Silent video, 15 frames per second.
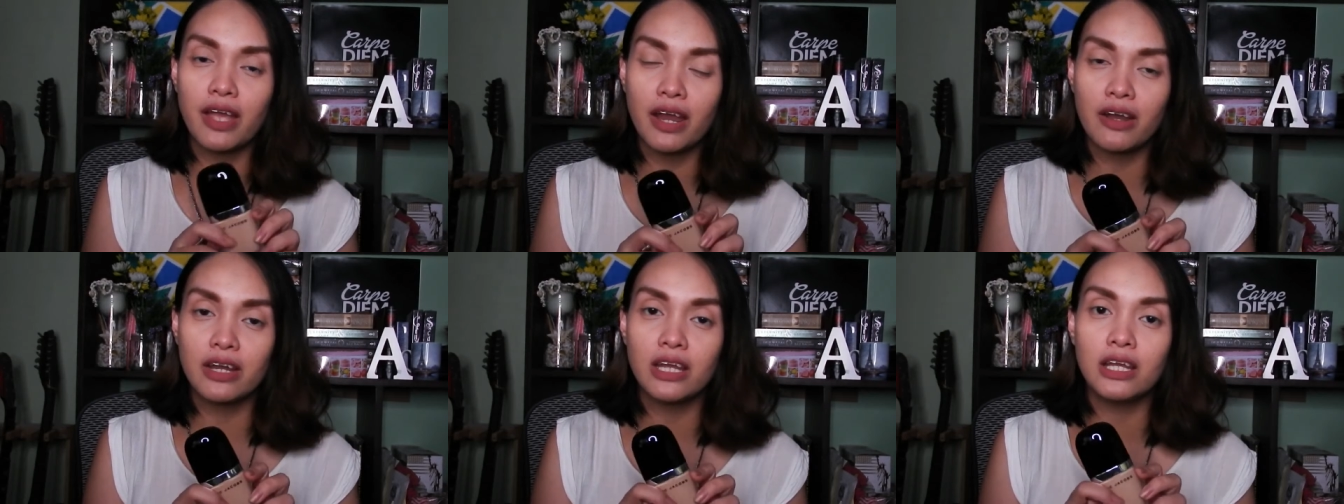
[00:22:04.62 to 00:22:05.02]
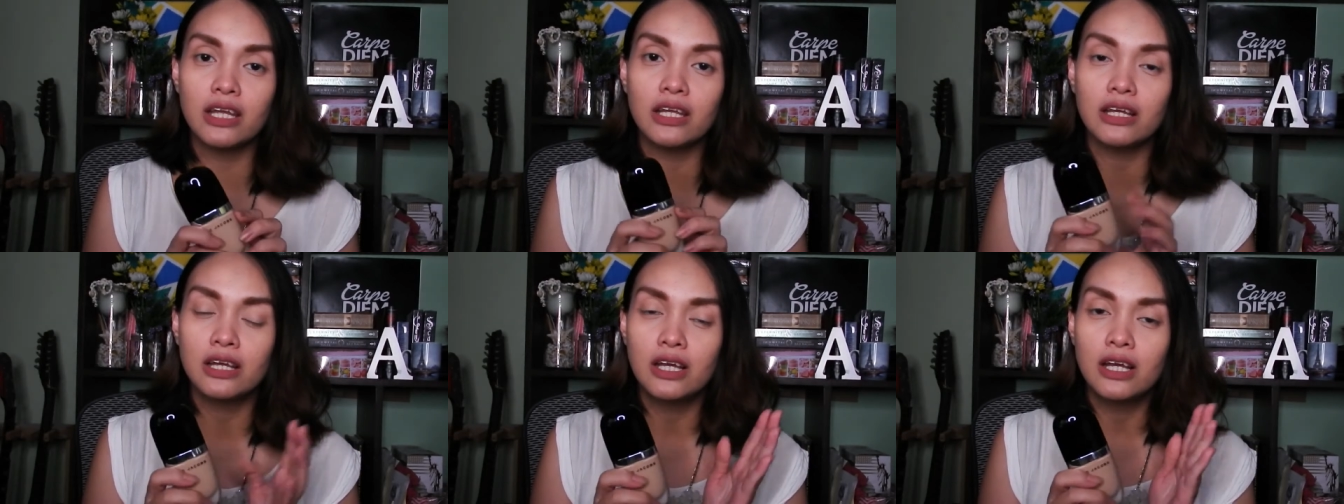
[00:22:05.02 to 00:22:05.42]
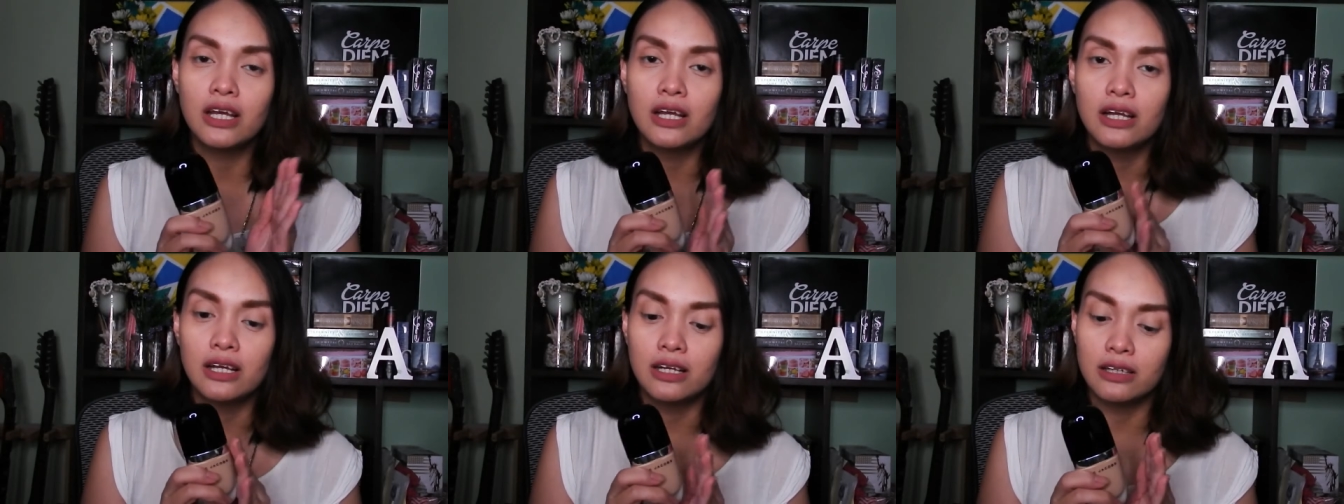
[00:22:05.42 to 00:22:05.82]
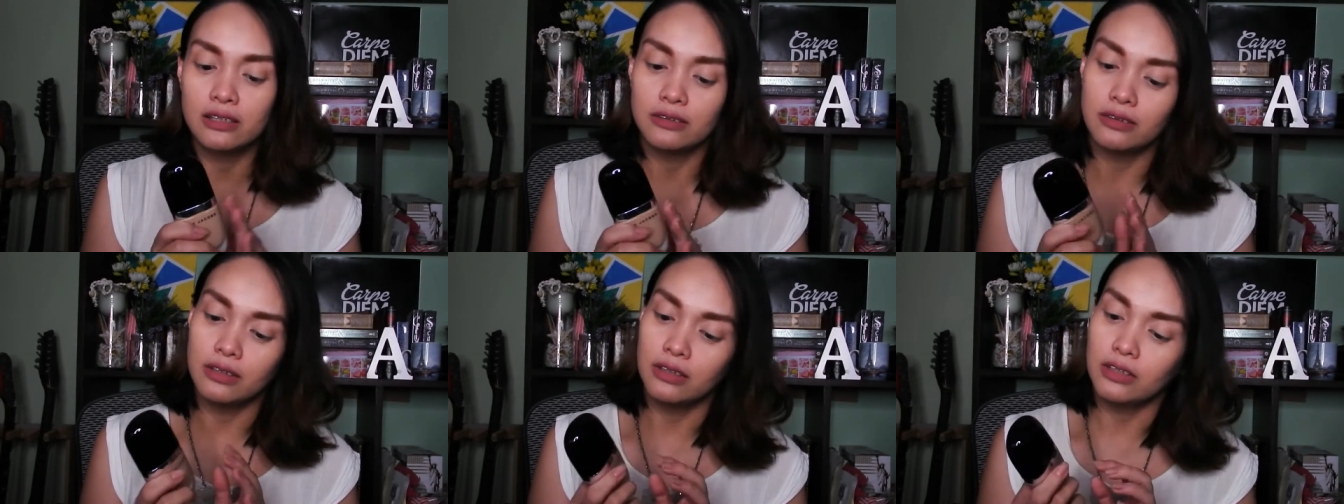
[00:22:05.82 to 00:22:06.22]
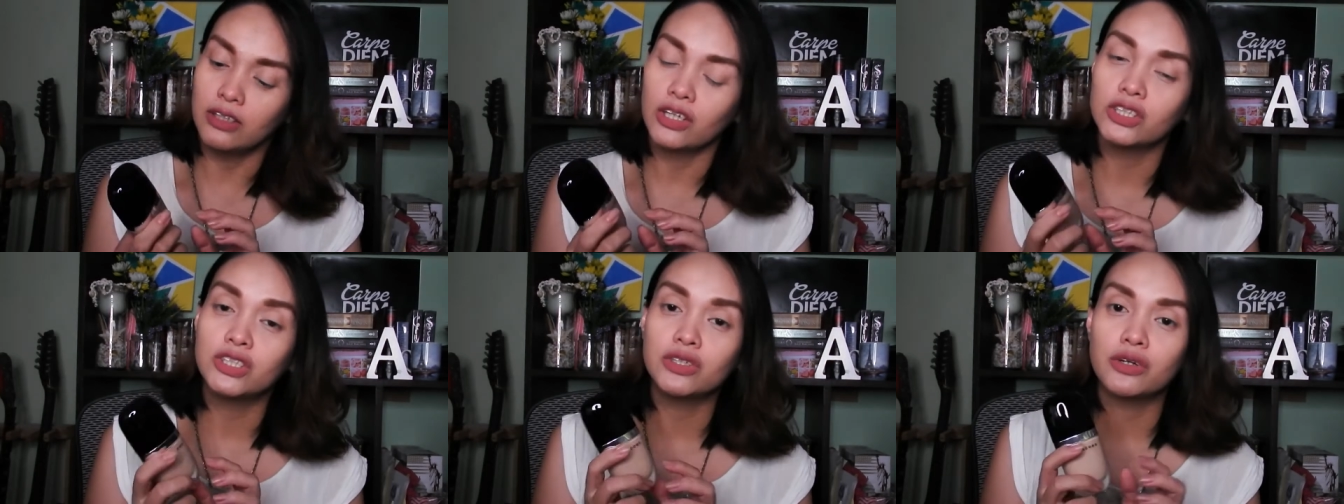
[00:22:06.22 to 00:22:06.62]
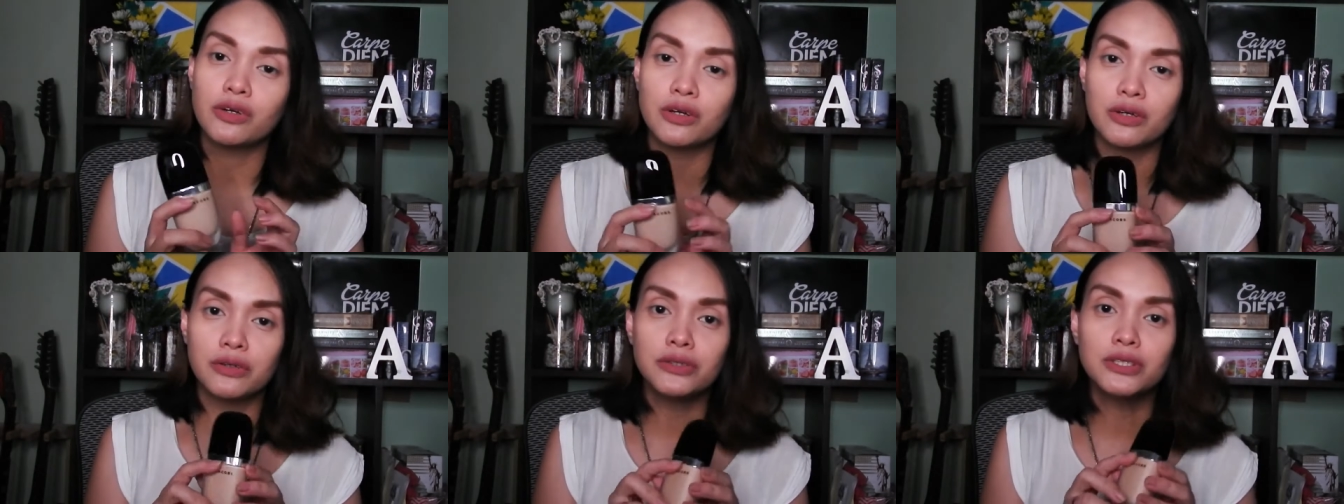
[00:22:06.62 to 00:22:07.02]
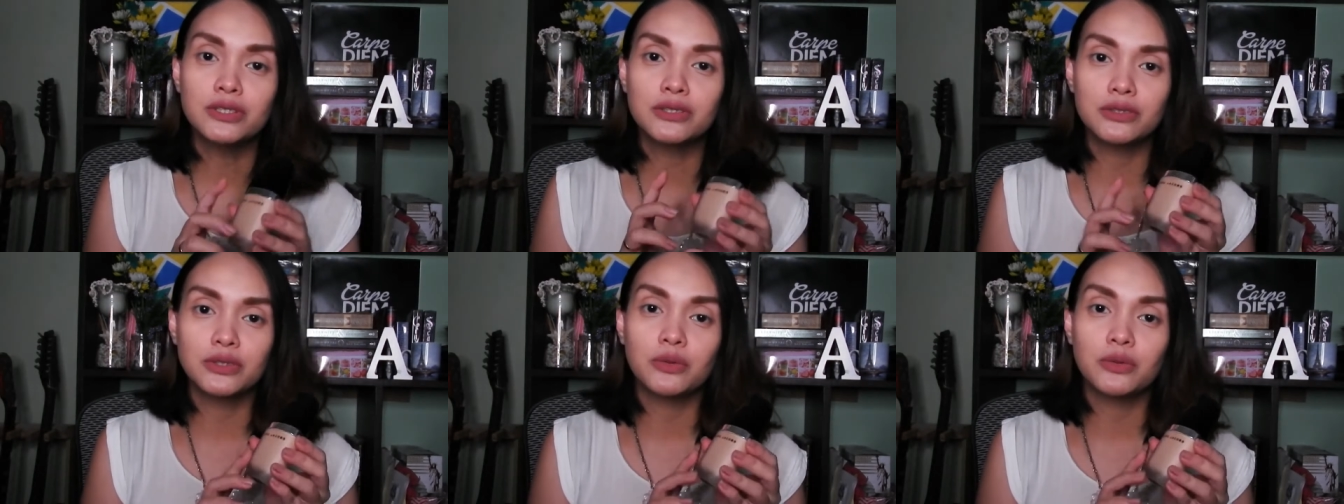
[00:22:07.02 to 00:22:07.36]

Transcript: Very luxurious,